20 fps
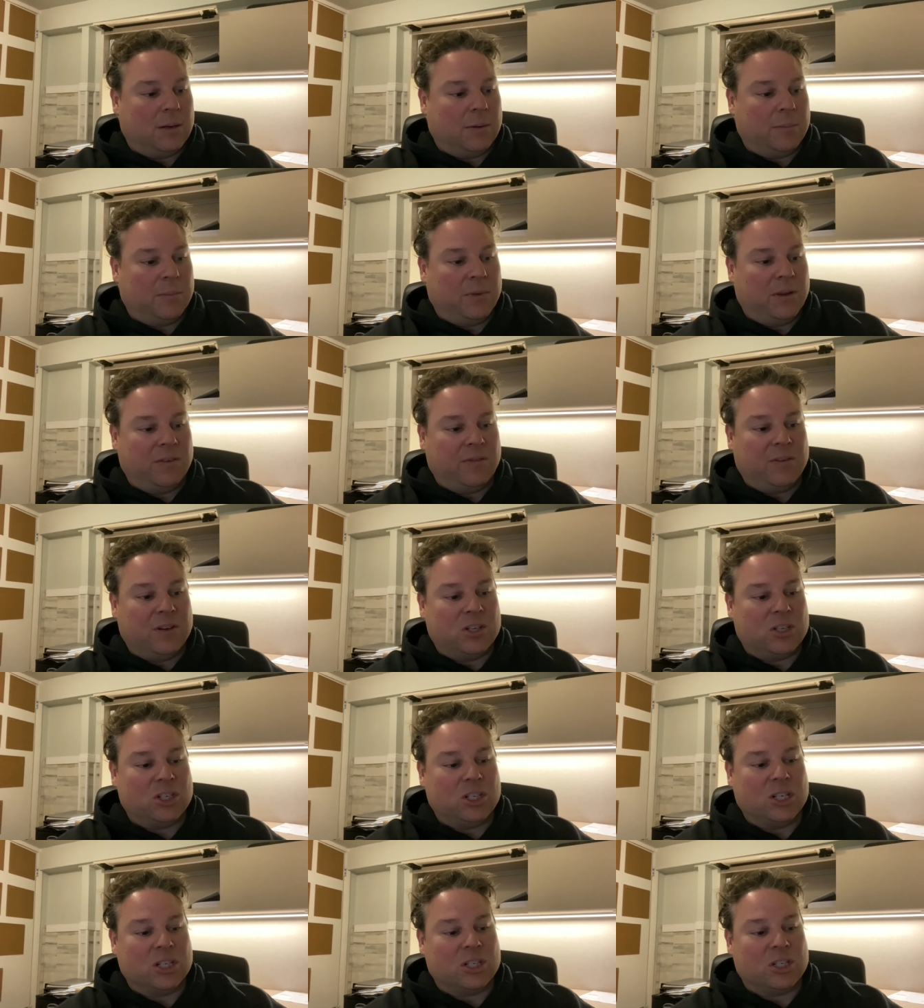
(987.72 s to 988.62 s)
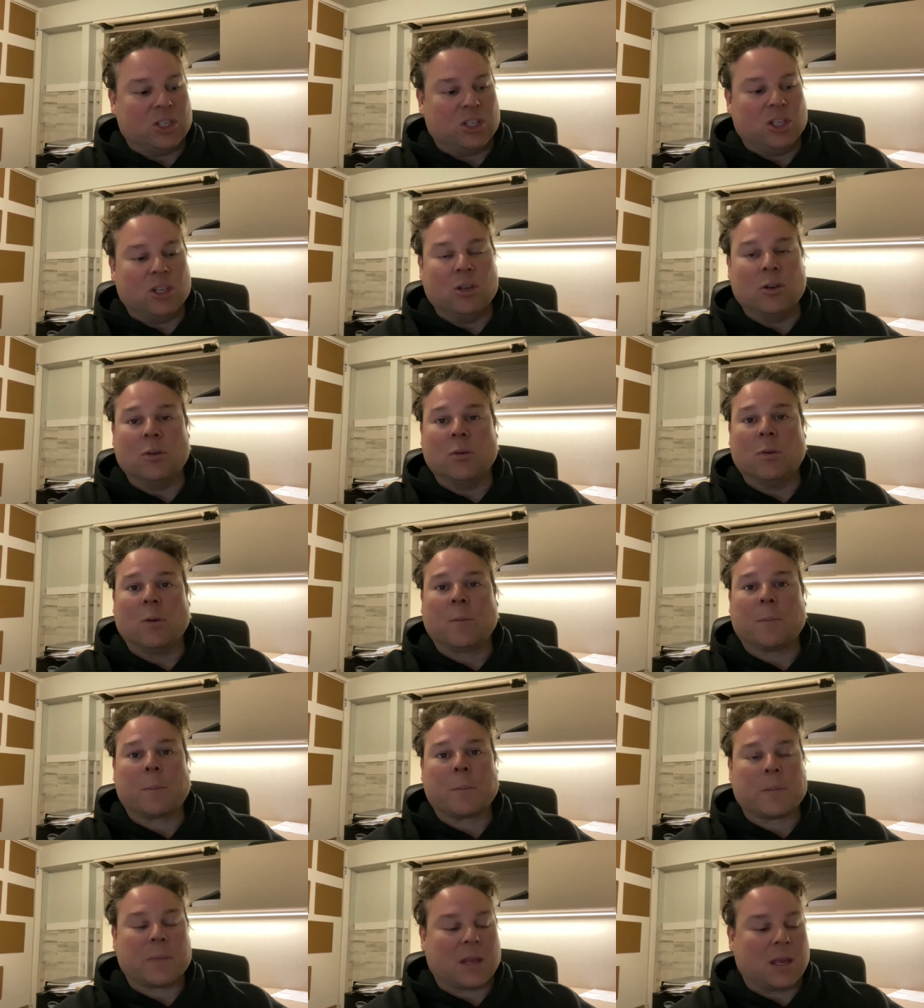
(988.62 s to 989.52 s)
If it's just
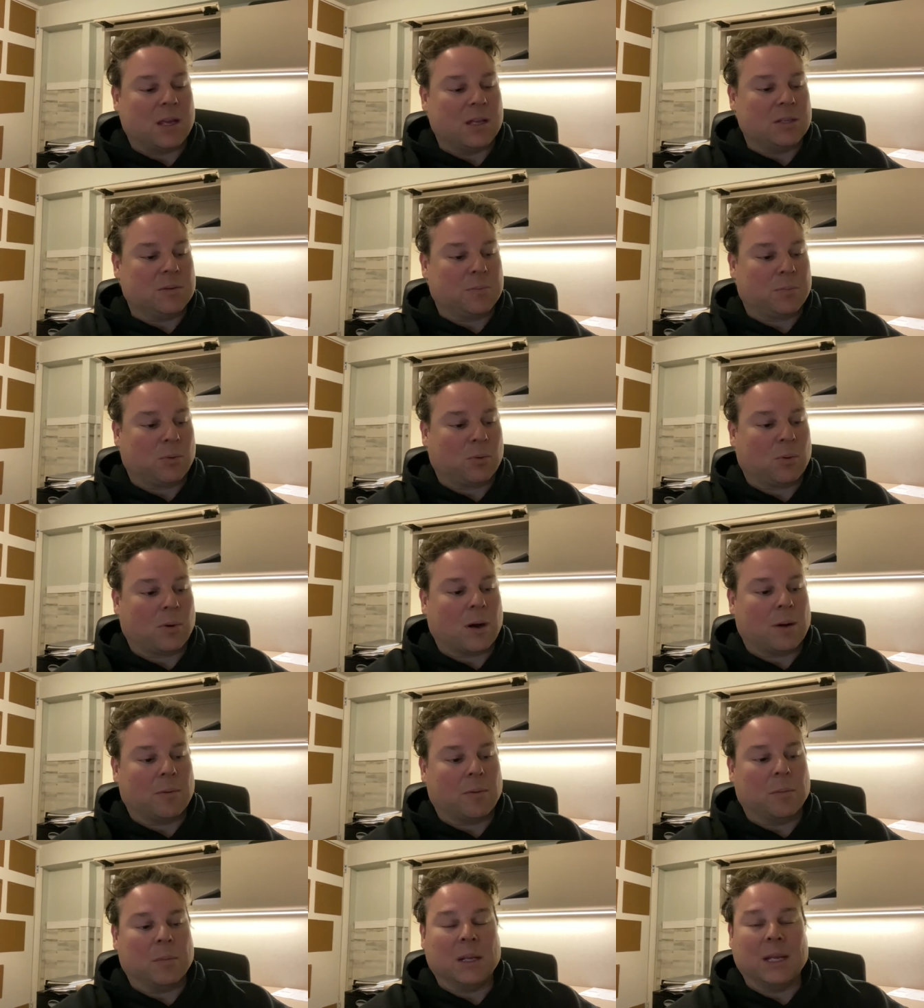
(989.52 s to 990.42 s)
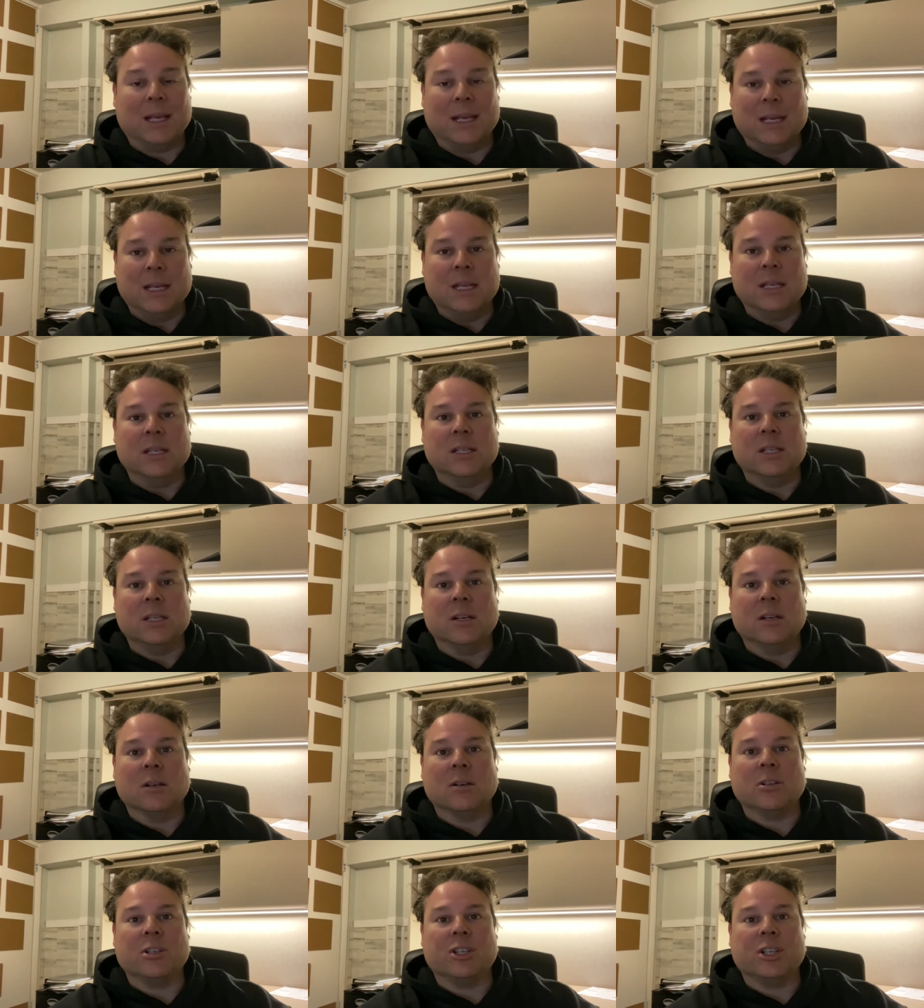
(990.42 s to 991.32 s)
you, it's probably
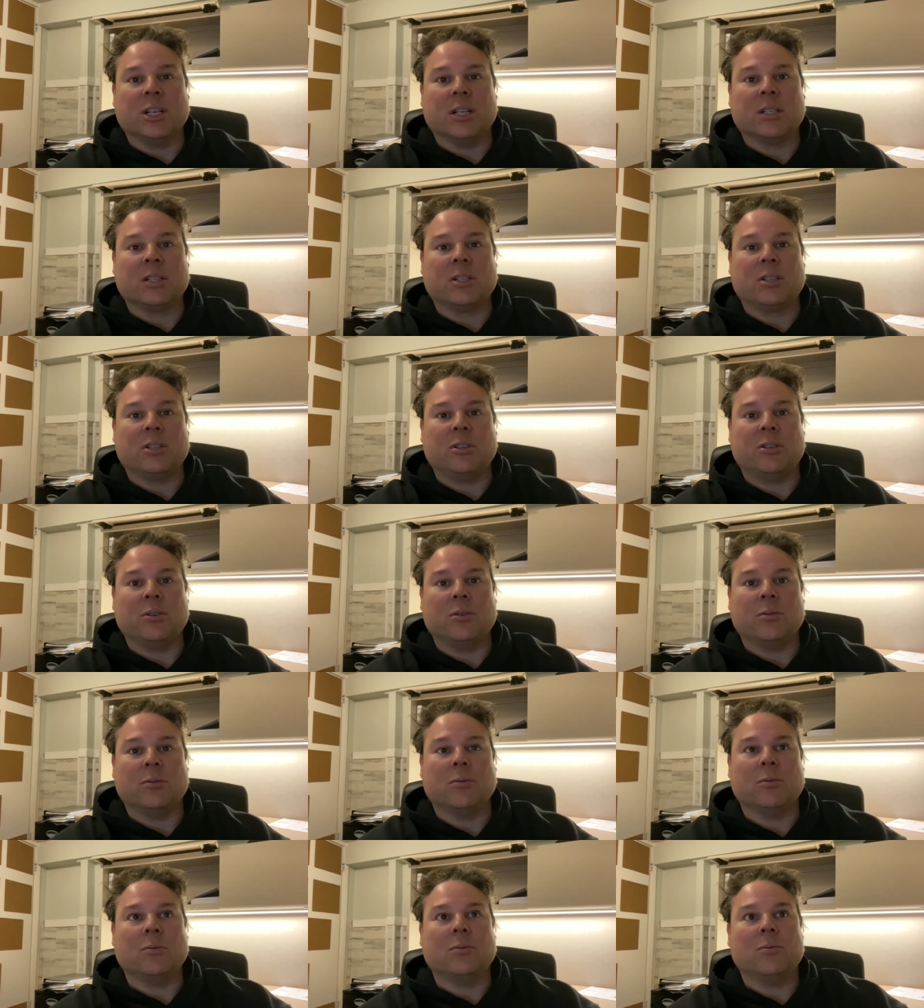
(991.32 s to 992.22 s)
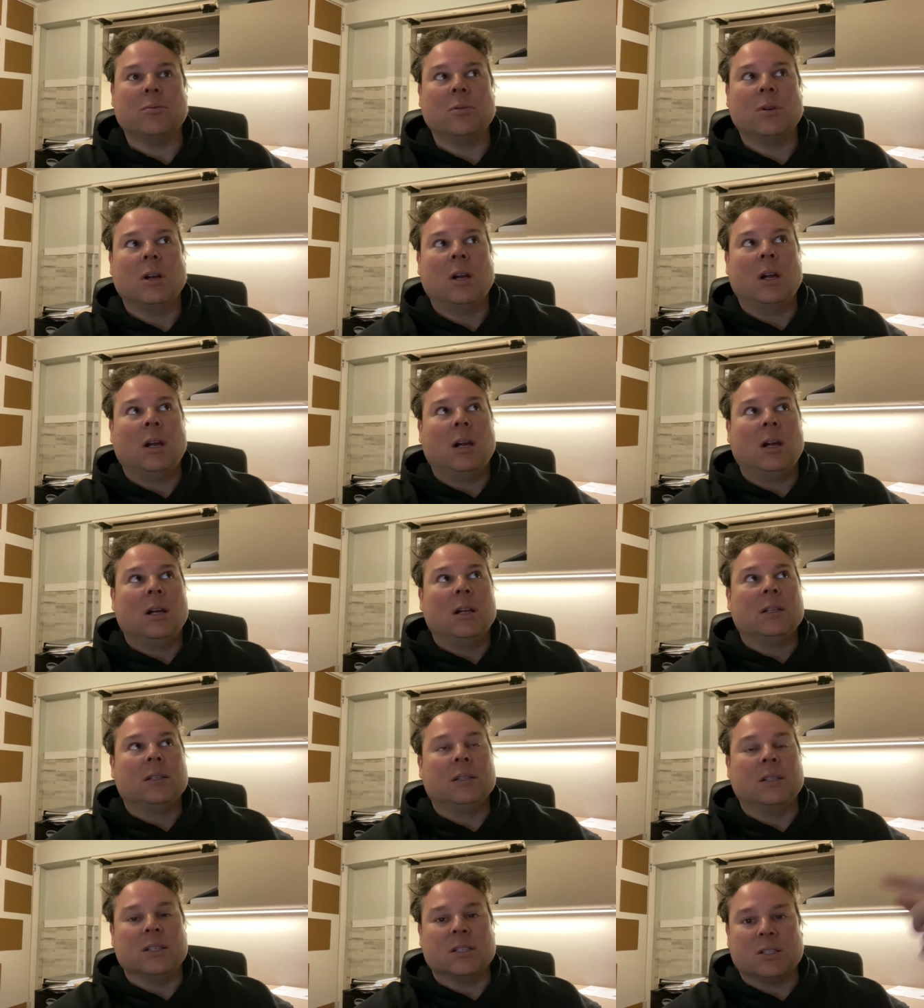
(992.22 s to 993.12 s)
easier just to
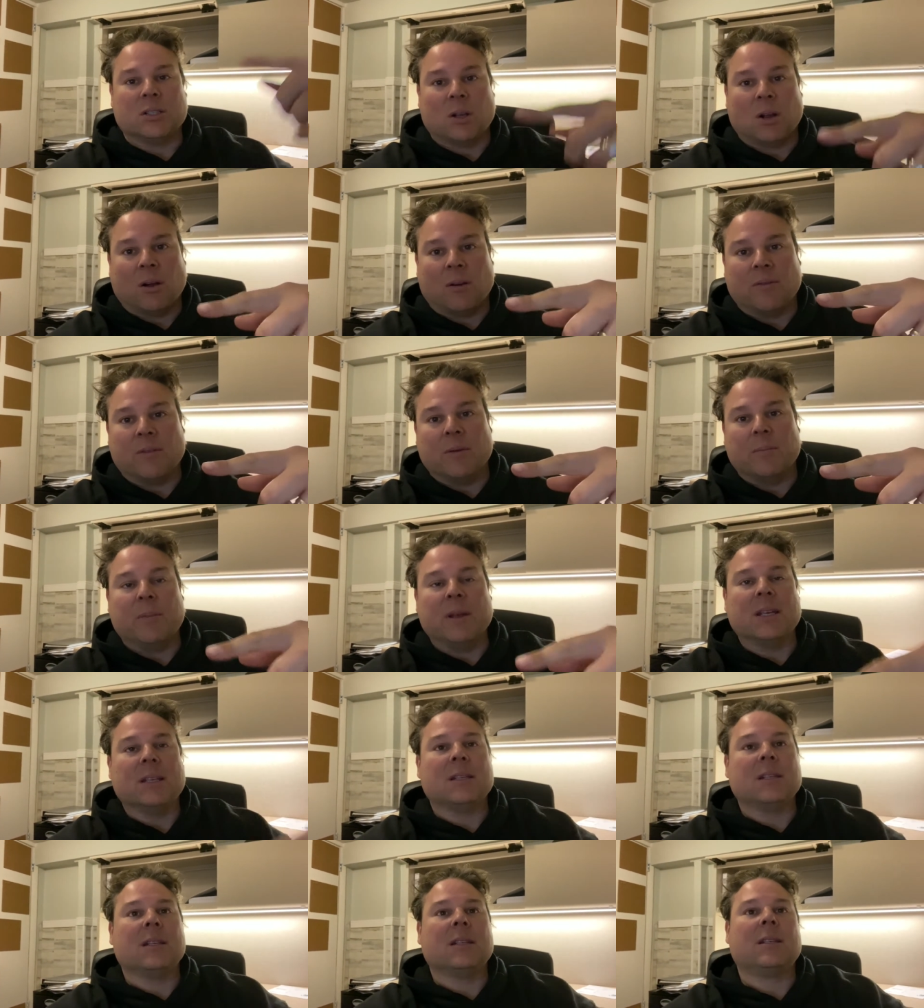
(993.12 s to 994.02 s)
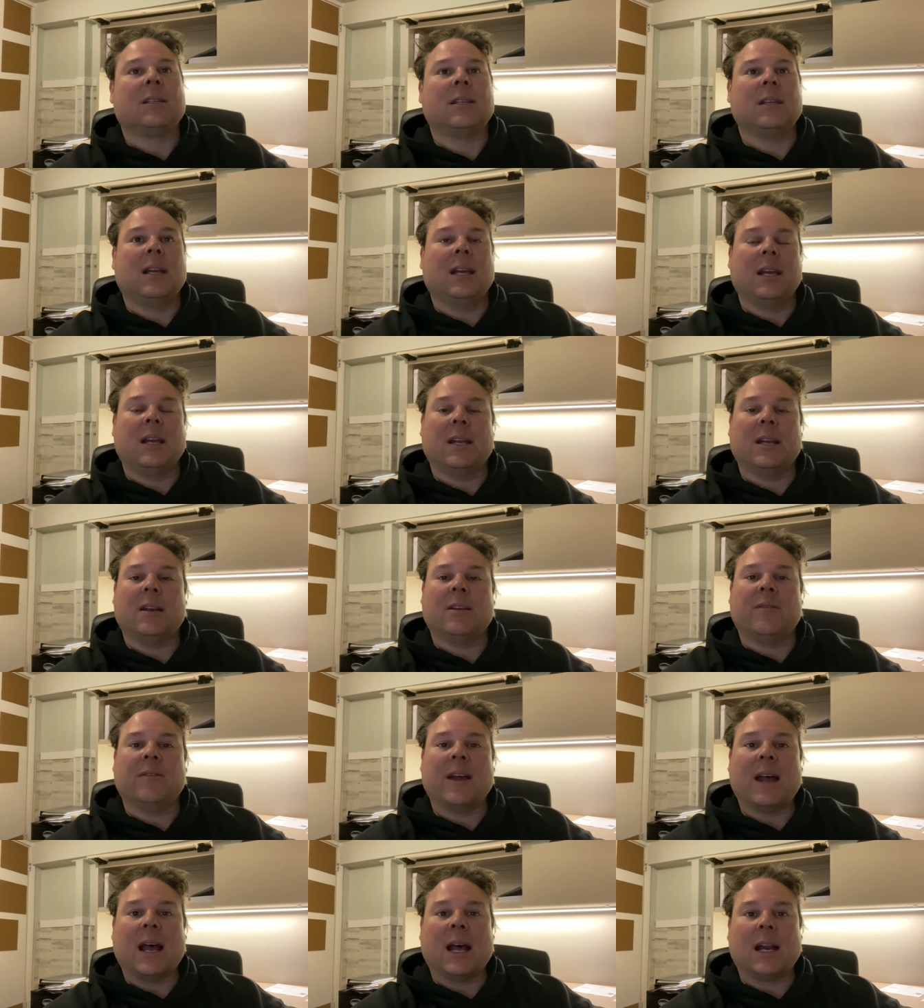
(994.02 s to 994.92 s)
dissolve the business in
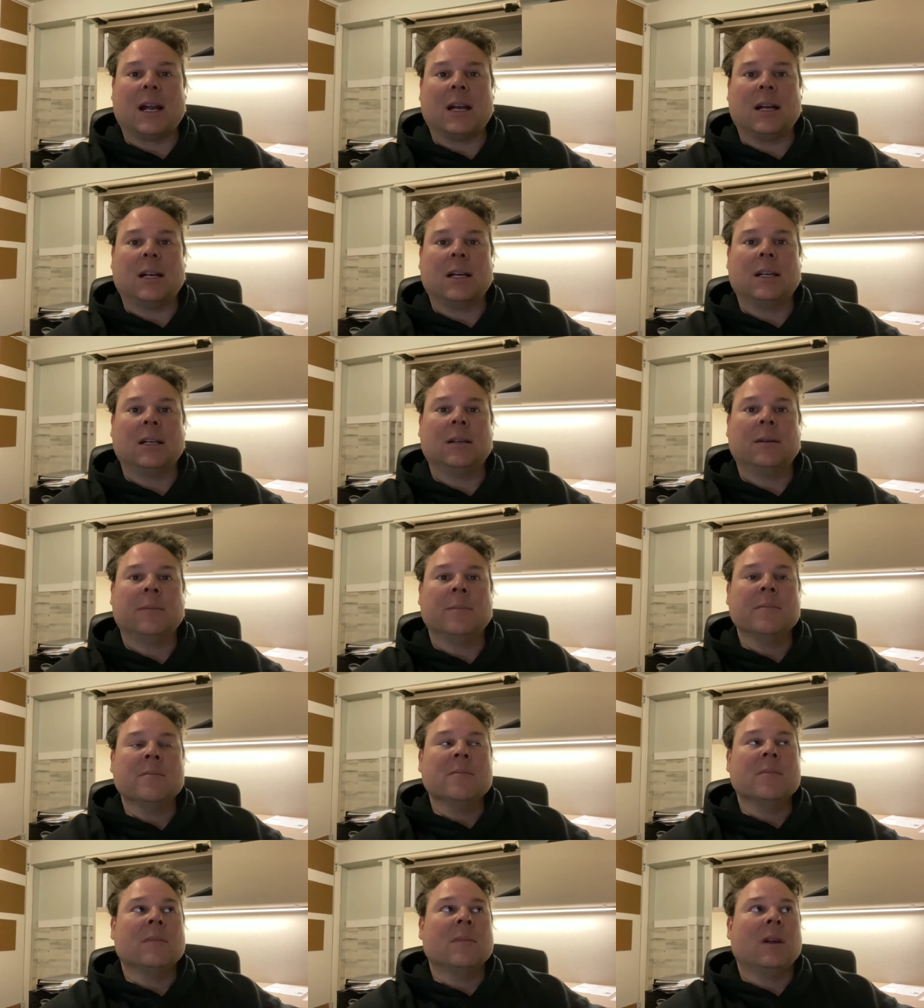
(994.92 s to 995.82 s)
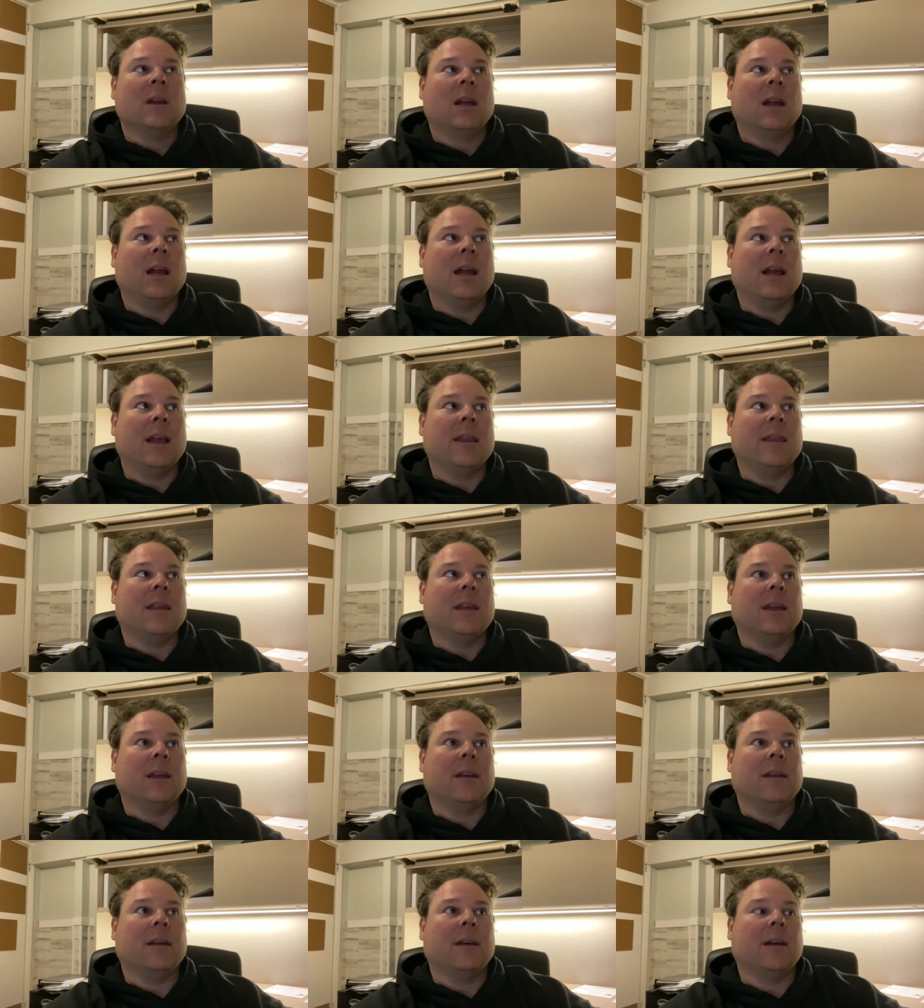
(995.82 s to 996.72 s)
Nevada and
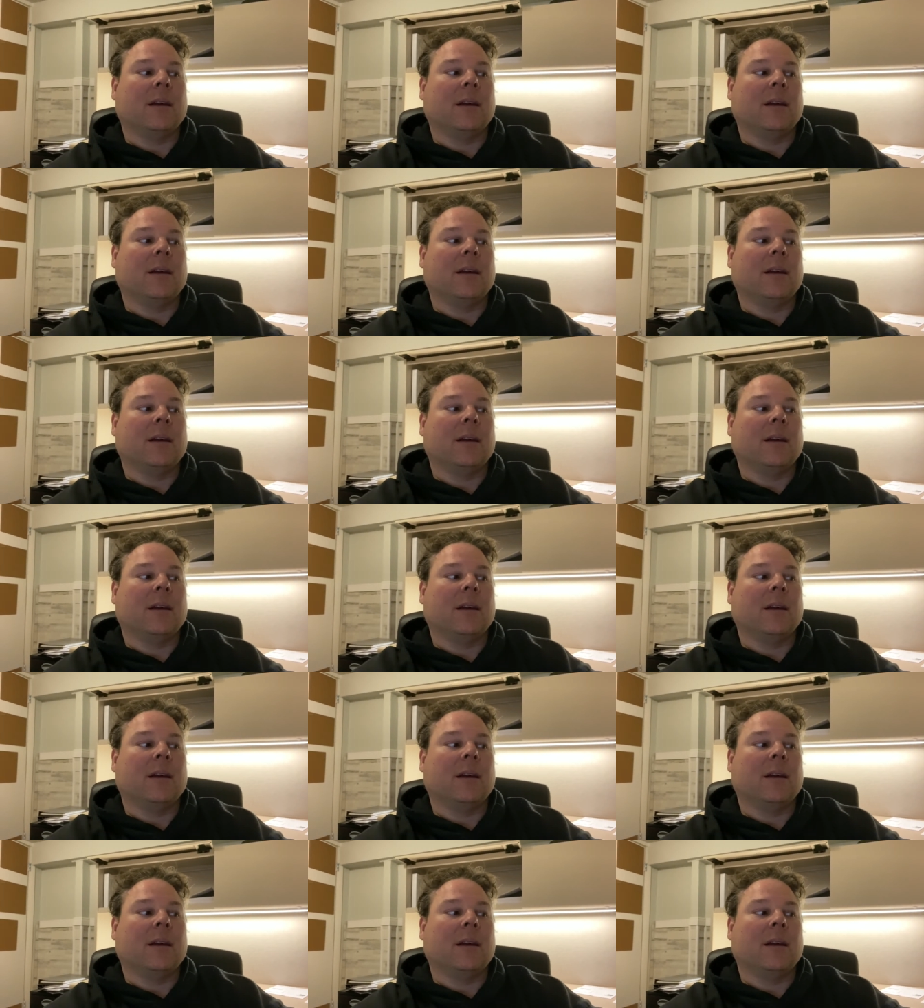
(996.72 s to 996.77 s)
then